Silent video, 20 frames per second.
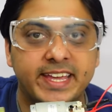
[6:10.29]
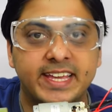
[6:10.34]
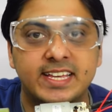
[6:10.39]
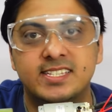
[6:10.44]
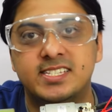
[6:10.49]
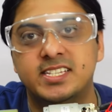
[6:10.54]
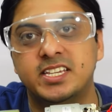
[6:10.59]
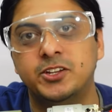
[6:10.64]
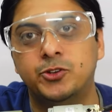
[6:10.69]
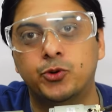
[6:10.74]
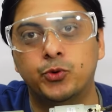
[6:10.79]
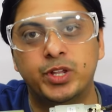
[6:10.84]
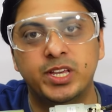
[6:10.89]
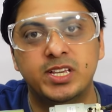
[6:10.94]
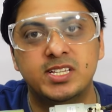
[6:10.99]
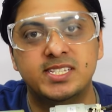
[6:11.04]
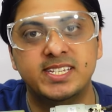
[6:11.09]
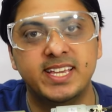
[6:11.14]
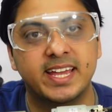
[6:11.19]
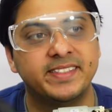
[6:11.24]
AC to
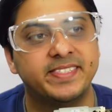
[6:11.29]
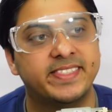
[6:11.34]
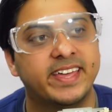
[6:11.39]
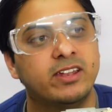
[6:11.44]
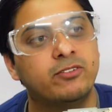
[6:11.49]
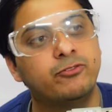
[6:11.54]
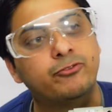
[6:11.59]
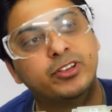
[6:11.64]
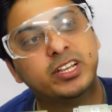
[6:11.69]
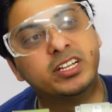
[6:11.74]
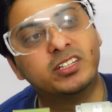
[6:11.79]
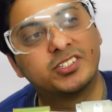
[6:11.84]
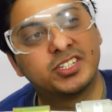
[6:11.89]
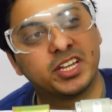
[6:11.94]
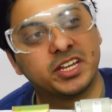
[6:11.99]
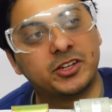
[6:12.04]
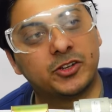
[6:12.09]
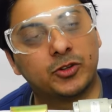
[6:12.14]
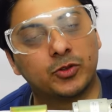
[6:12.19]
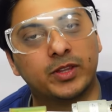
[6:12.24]
DC and then feeds
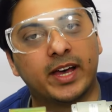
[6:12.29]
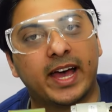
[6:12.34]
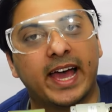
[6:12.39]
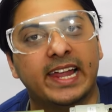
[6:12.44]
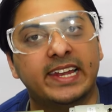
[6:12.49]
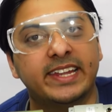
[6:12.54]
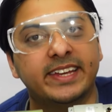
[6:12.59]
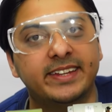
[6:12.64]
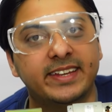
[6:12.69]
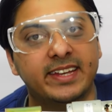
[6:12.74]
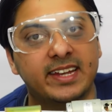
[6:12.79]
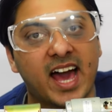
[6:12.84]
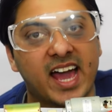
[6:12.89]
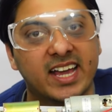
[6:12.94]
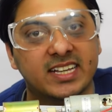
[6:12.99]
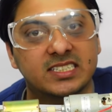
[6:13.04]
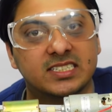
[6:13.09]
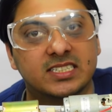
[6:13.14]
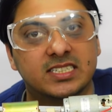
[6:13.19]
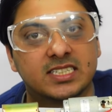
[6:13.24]
it to the LED
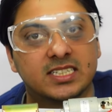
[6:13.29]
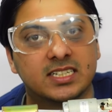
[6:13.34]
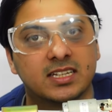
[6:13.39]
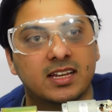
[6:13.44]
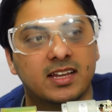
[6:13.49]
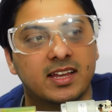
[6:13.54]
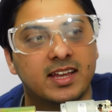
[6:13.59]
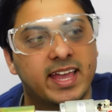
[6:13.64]
lights.